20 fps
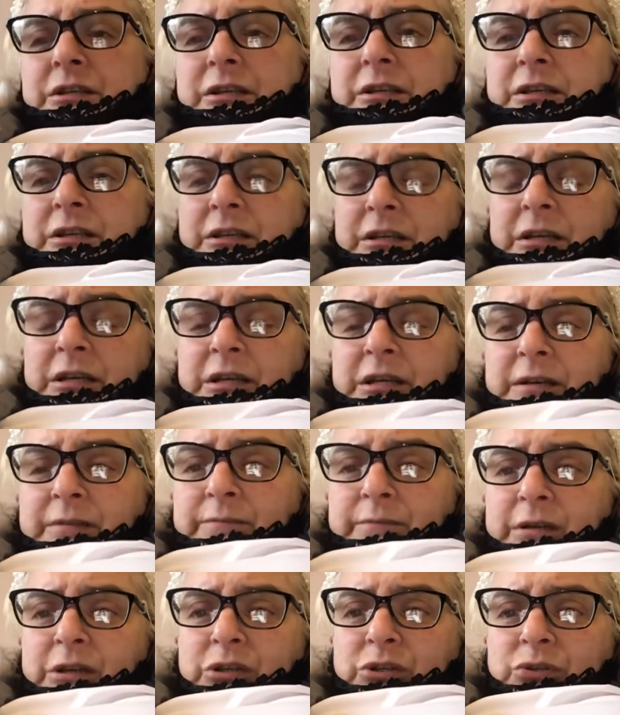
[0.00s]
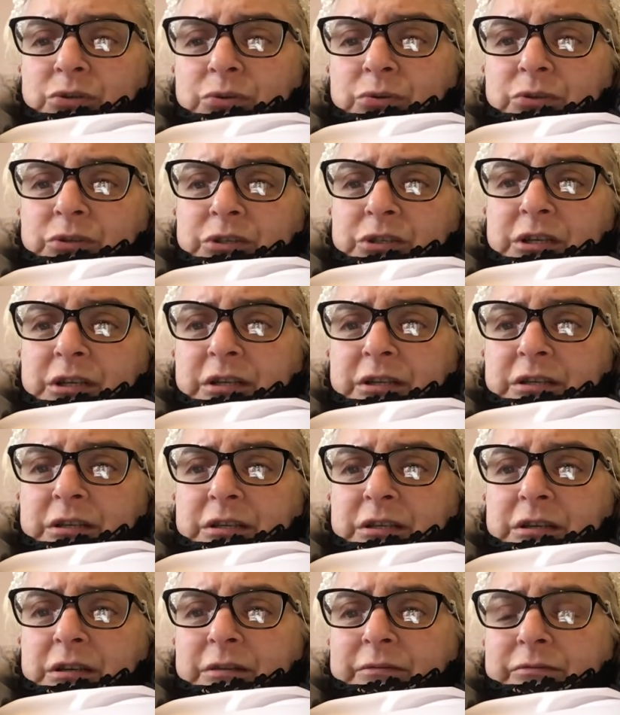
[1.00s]
I make sure that I
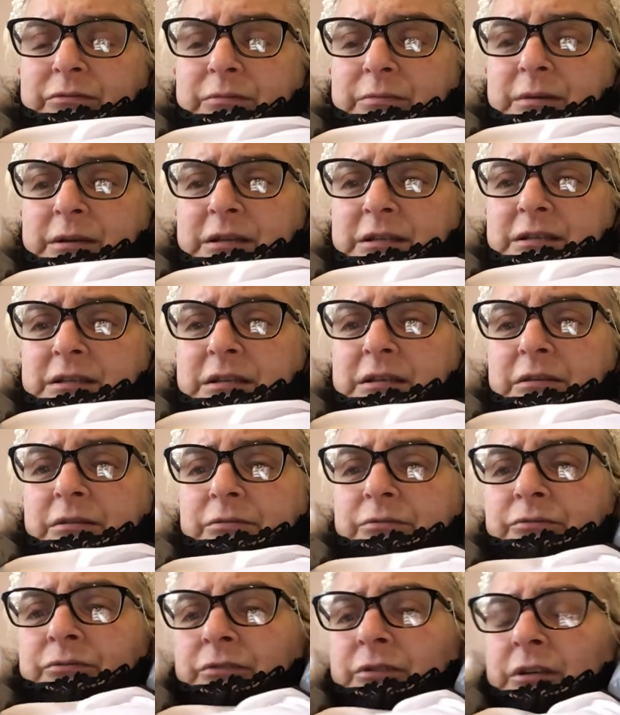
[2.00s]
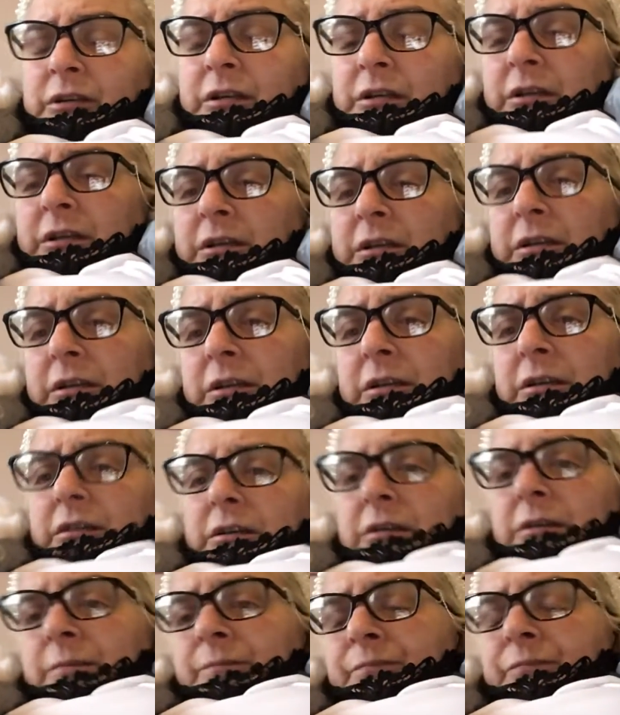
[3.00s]
can cover myself,
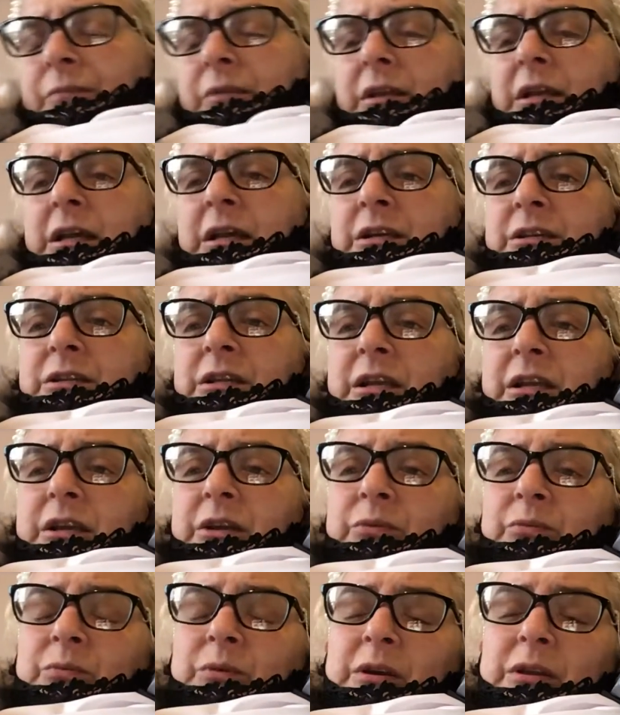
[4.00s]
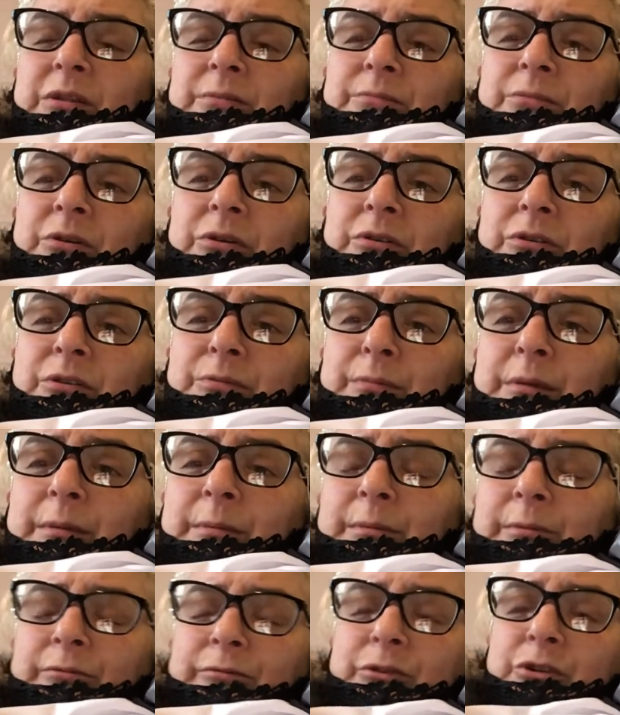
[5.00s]
and I can wear the mask
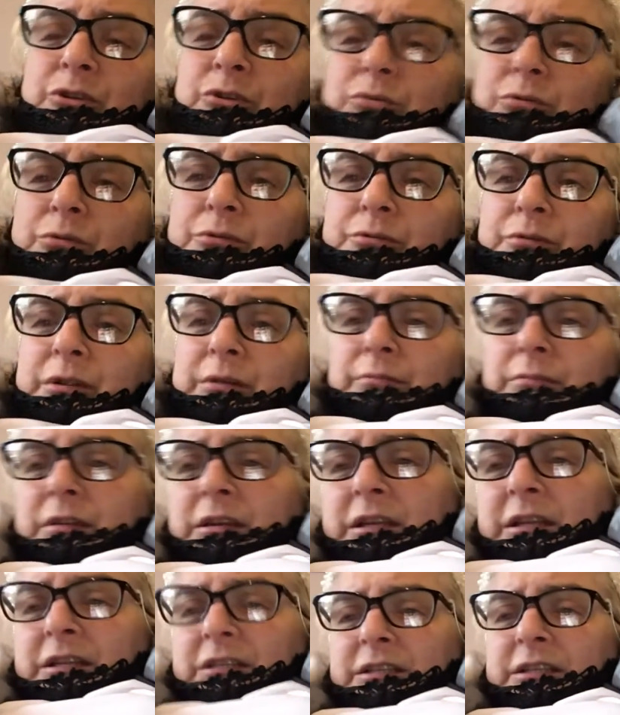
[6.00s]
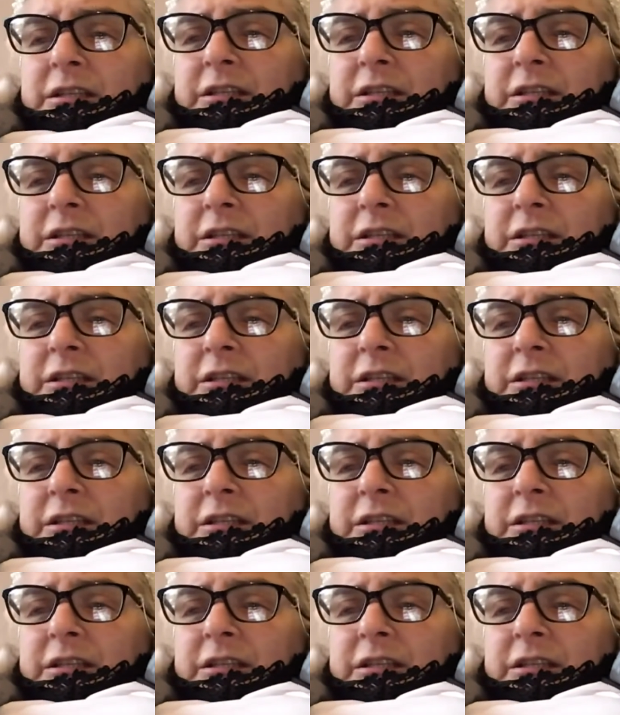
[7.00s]
maybe for 2 or 3 minutes.